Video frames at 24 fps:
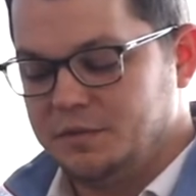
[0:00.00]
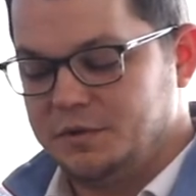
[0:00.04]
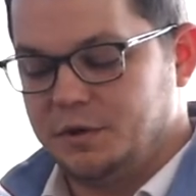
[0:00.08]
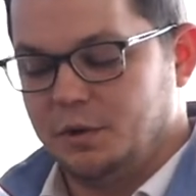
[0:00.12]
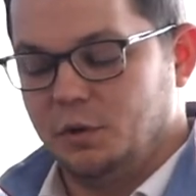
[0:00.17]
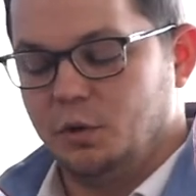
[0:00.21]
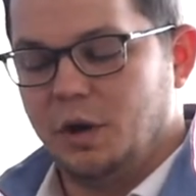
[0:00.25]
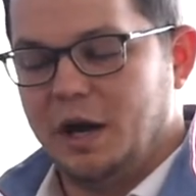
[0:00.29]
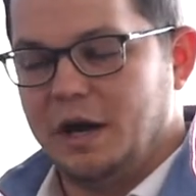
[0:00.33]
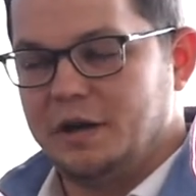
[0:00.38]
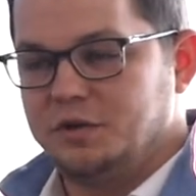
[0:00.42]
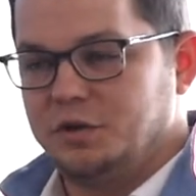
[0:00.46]

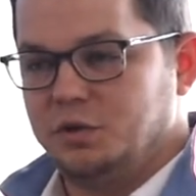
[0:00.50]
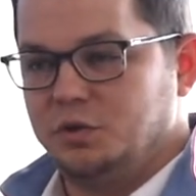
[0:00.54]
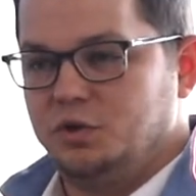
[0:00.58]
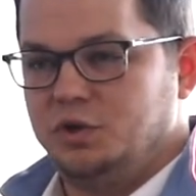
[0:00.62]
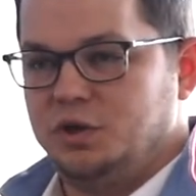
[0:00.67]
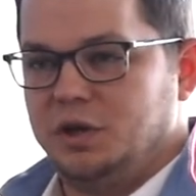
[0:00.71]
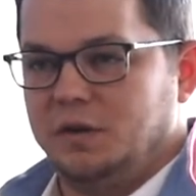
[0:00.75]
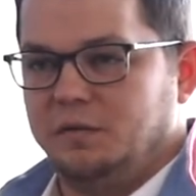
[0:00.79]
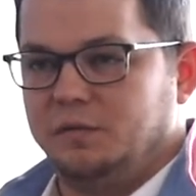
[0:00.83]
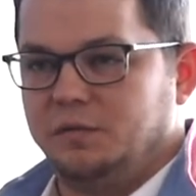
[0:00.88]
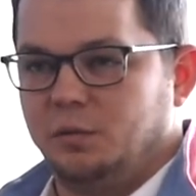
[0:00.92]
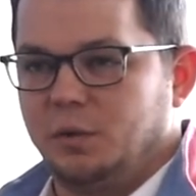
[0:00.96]
So as you
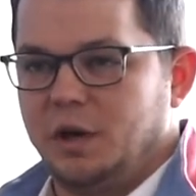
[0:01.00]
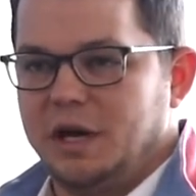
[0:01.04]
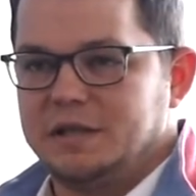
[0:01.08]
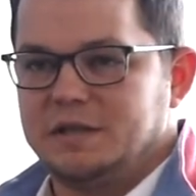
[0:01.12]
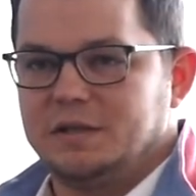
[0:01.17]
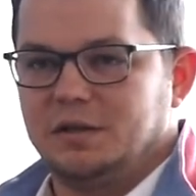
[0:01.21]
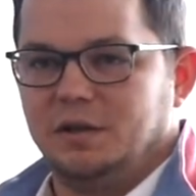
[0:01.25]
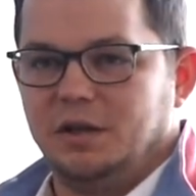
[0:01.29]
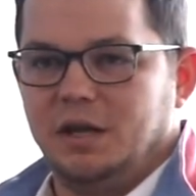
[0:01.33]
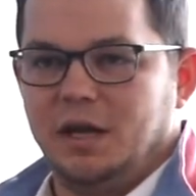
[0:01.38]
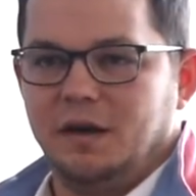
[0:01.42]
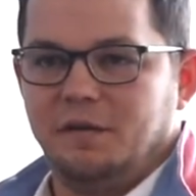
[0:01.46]
shift right
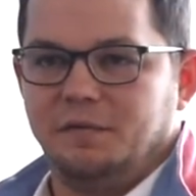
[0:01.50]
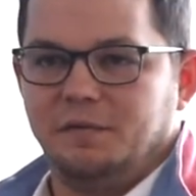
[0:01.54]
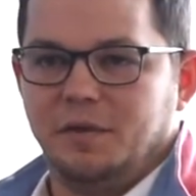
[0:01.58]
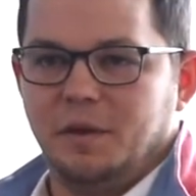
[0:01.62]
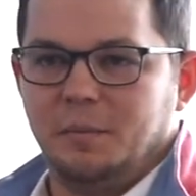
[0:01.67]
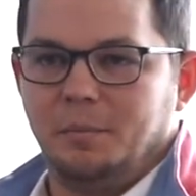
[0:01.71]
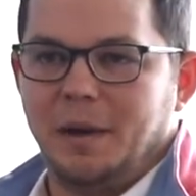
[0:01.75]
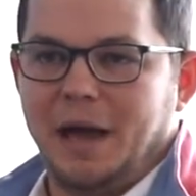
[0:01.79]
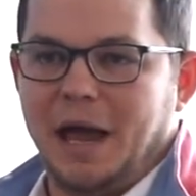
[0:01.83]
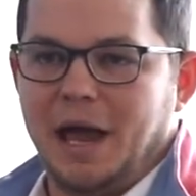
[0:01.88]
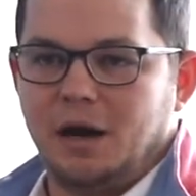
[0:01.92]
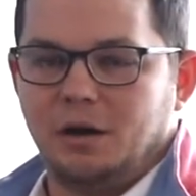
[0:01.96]
to left,
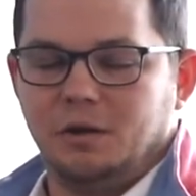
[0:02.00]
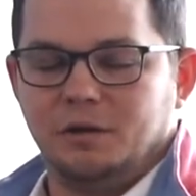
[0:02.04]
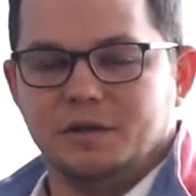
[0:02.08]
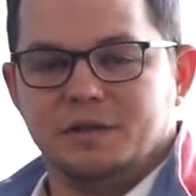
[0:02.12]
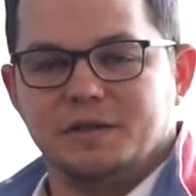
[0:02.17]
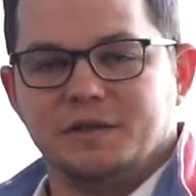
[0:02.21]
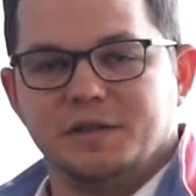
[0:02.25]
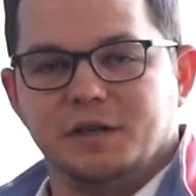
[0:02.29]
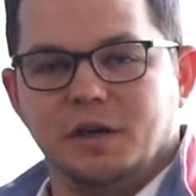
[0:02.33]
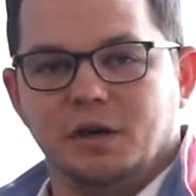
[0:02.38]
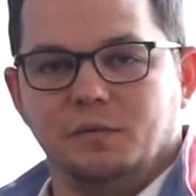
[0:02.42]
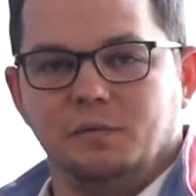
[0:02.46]
the paddle
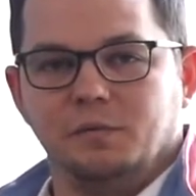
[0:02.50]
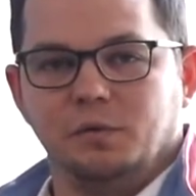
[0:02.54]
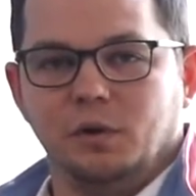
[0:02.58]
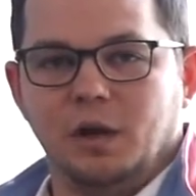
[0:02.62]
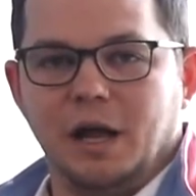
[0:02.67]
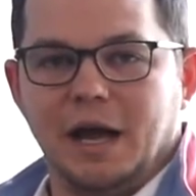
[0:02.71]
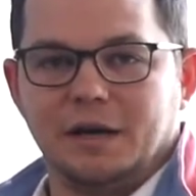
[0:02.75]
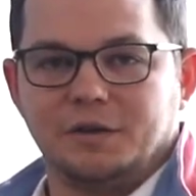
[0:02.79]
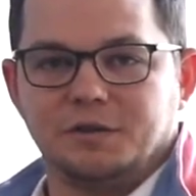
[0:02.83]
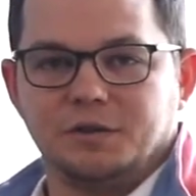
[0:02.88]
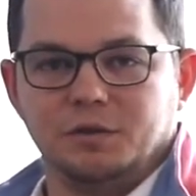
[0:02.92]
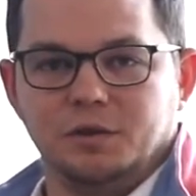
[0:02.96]
itself
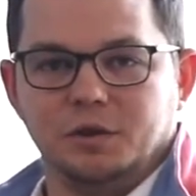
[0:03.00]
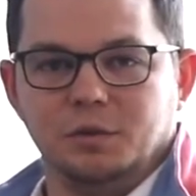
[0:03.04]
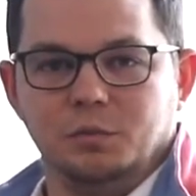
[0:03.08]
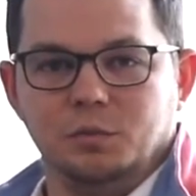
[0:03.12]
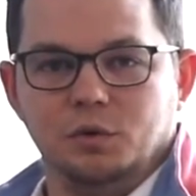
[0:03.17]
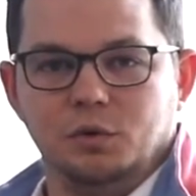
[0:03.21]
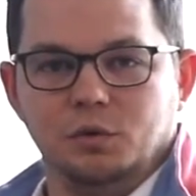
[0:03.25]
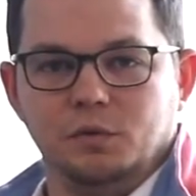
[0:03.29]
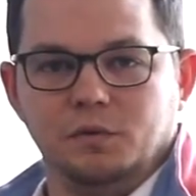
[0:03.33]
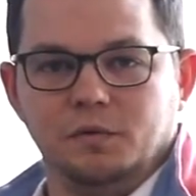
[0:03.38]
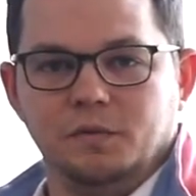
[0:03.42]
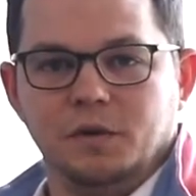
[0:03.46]
will actually
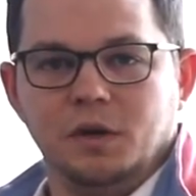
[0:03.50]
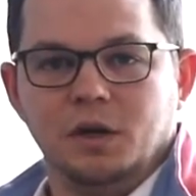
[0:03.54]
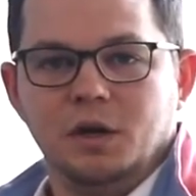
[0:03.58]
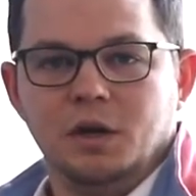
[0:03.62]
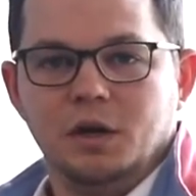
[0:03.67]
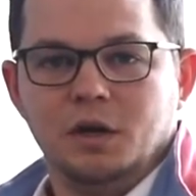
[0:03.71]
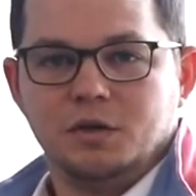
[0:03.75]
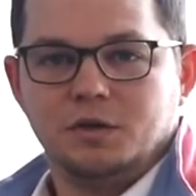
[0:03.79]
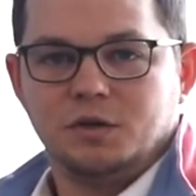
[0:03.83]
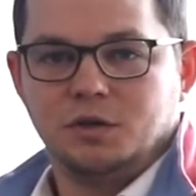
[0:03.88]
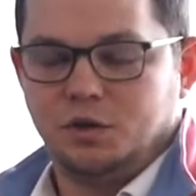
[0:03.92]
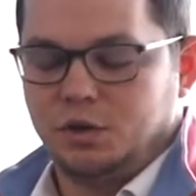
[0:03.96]
move
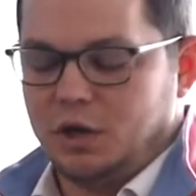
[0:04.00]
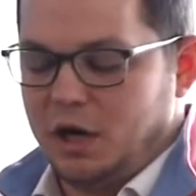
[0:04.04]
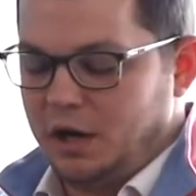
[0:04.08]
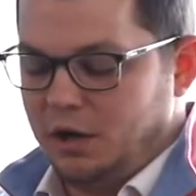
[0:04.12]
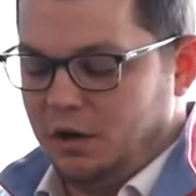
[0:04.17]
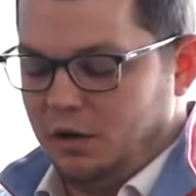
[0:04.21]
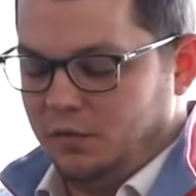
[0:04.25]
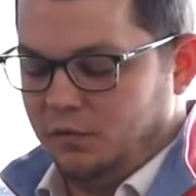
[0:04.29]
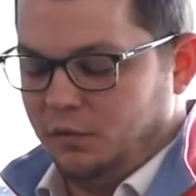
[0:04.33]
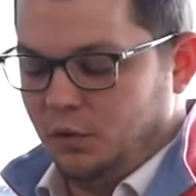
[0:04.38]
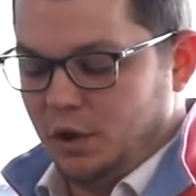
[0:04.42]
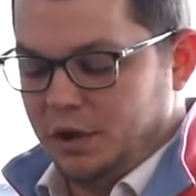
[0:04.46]
to try
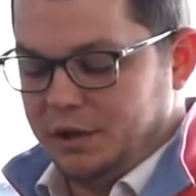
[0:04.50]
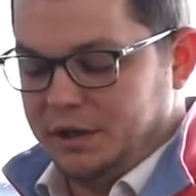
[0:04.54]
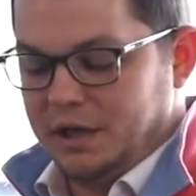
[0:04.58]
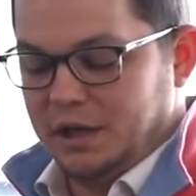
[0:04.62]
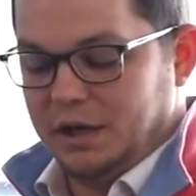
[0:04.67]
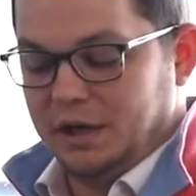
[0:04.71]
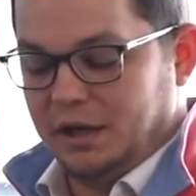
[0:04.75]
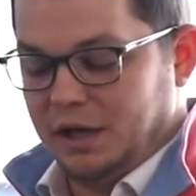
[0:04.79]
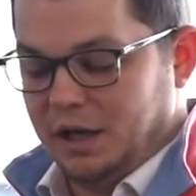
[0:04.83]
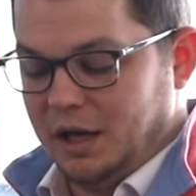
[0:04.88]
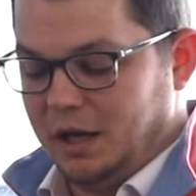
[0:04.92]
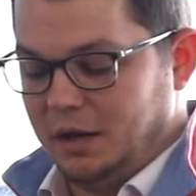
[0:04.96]
to avoid
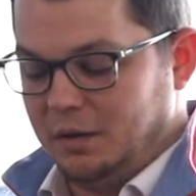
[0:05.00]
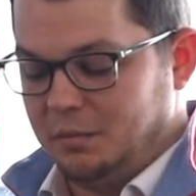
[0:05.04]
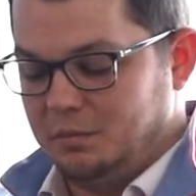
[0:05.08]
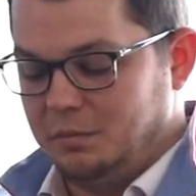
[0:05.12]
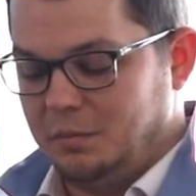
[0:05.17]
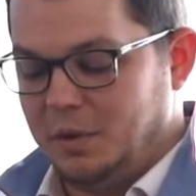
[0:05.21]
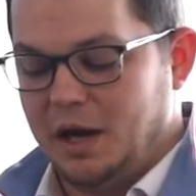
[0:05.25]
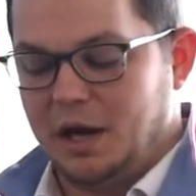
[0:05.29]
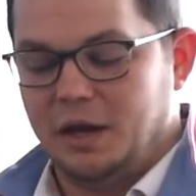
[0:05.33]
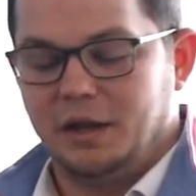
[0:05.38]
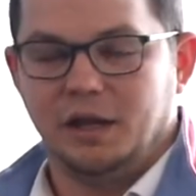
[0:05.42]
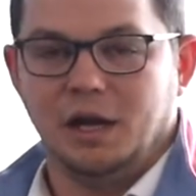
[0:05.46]
getting
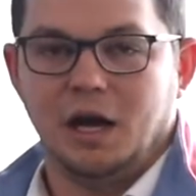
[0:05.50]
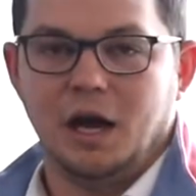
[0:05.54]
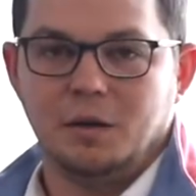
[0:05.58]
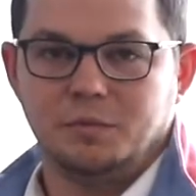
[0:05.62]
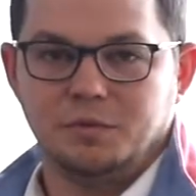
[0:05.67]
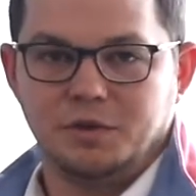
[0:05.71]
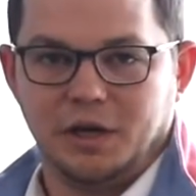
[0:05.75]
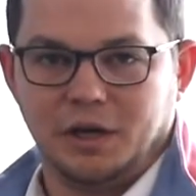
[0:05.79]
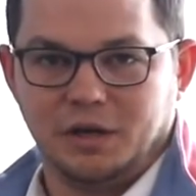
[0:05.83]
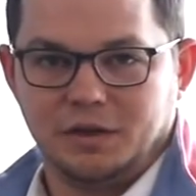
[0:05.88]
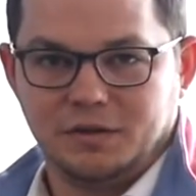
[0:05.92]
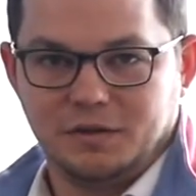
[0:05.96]
hit by the
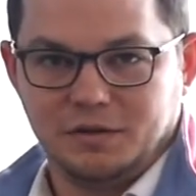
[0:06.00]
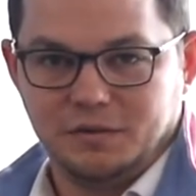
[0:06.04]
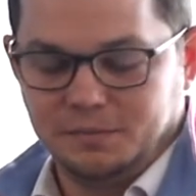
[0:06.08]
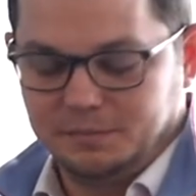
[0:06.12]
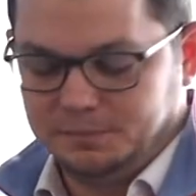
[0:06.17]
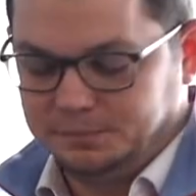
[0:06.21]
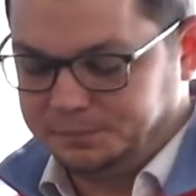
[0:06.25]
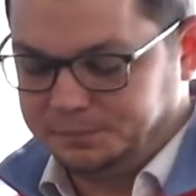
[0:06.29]
objects.